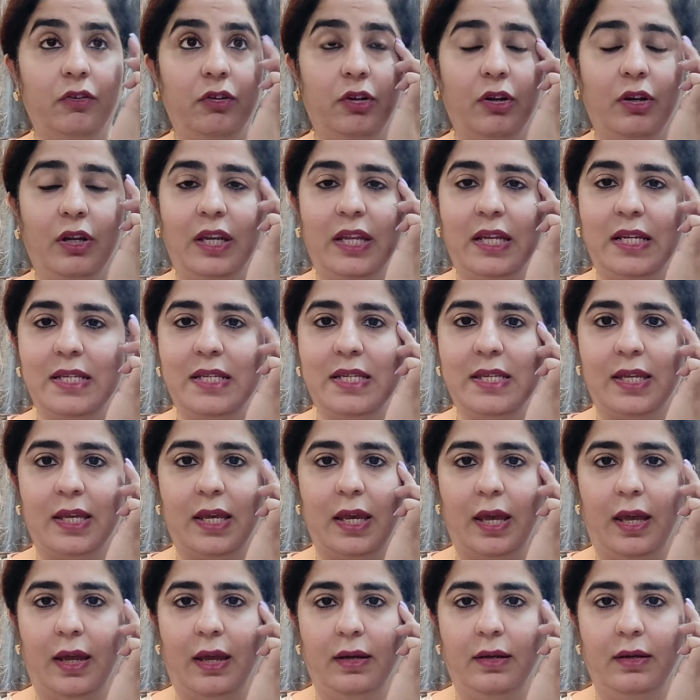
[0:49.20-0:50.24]
really
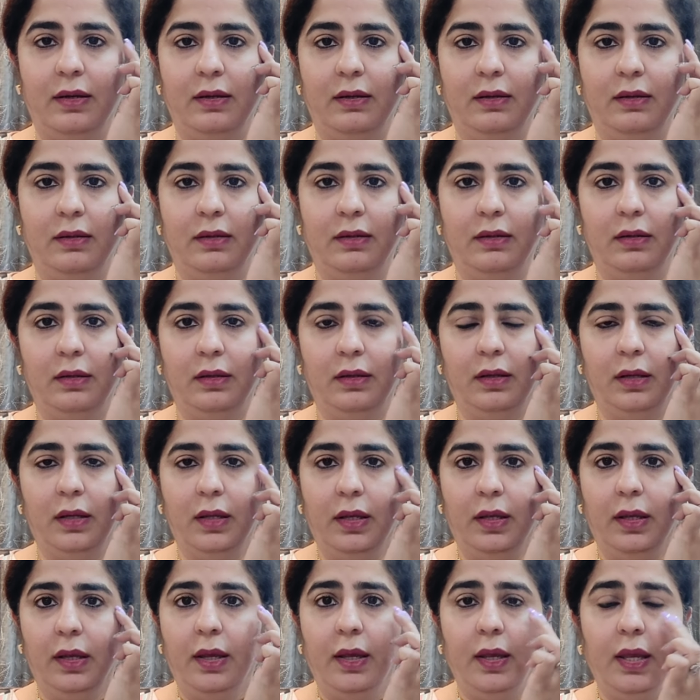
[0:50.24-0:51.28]
scared.
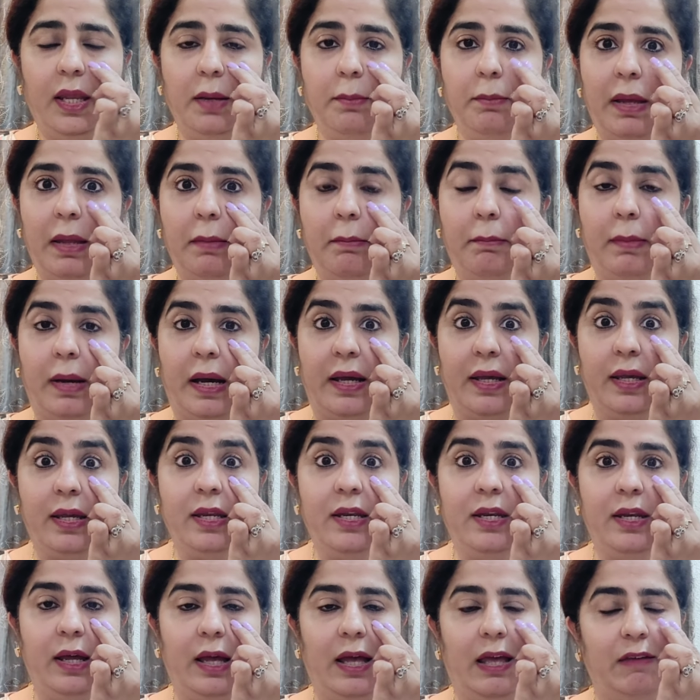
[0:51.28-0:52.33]
In my
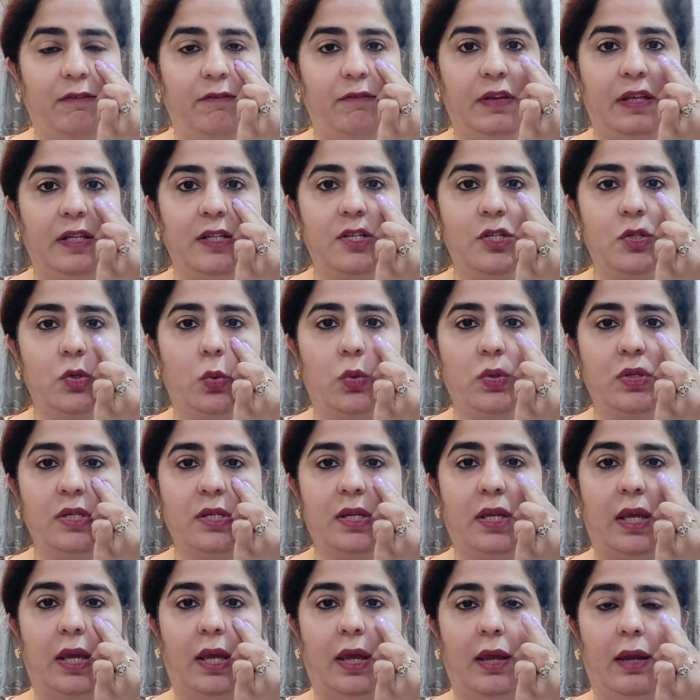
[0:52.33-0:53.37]
mind, I feel so
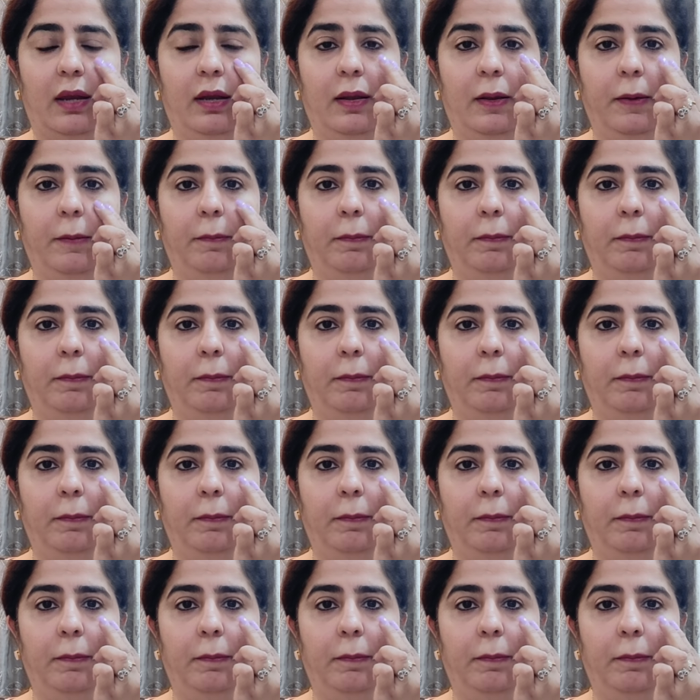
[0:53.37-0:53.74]
scared.